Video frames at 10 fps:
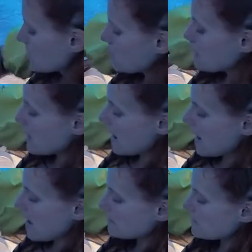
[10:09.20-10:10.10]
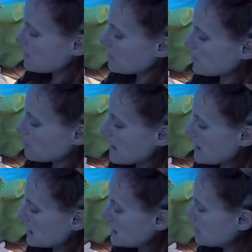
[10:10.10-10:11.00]
about half of our
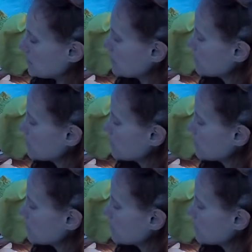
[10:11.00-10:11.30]
bag here,